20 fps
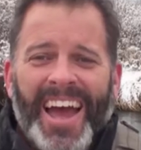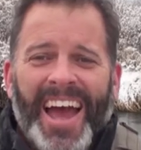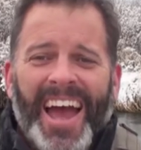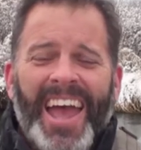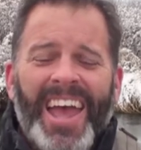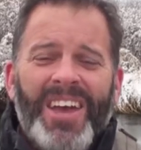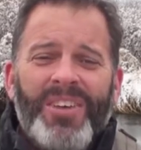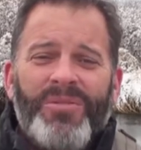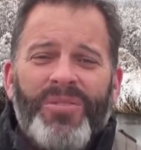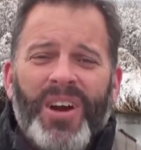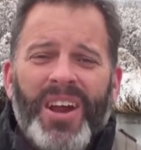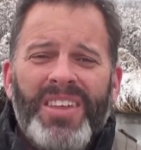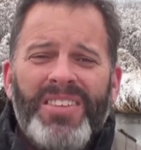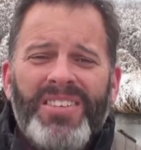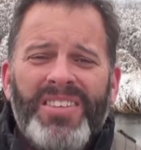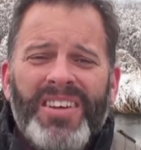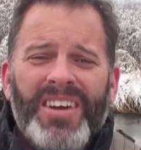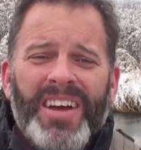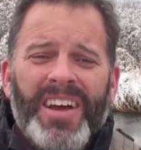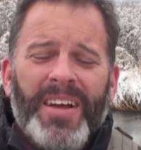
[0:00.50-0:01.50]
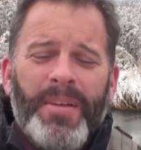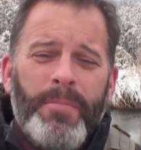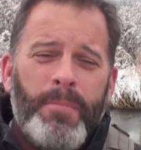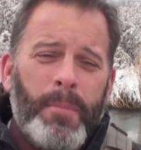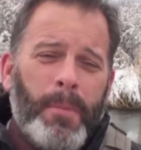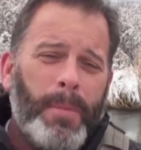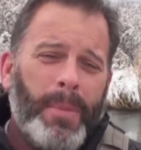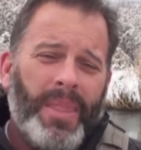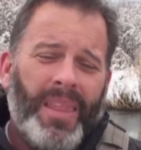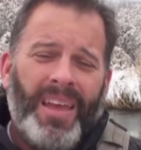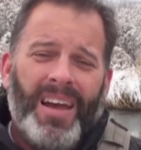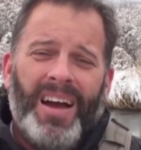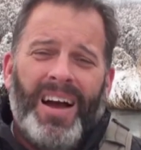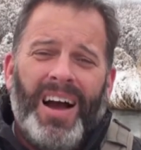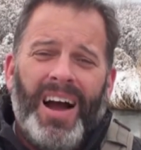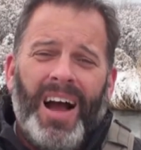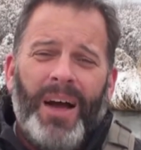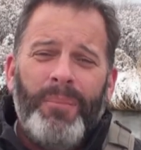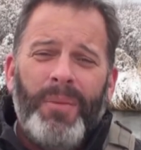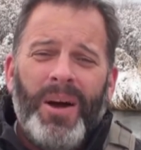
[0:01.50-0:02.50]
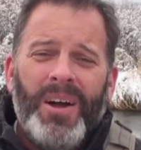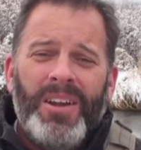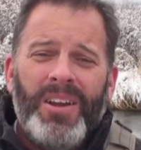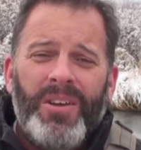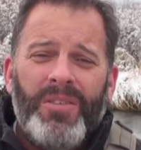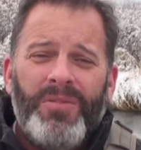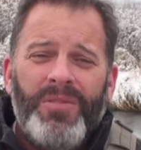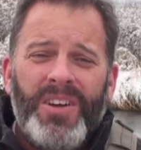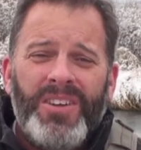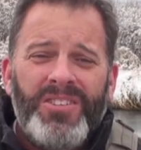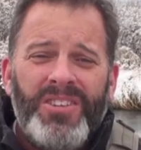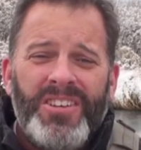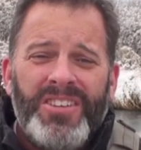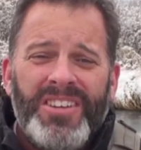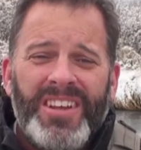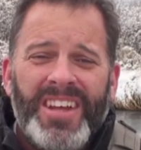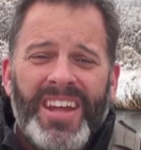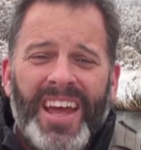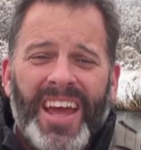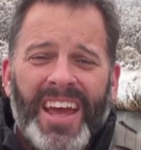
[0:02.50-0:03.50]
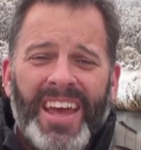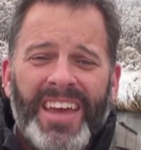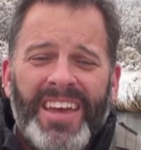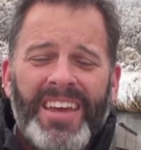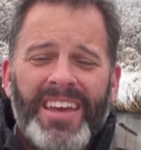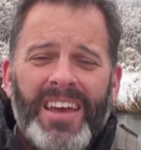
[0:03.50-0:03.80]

Hey friends, I'm out here fishing today.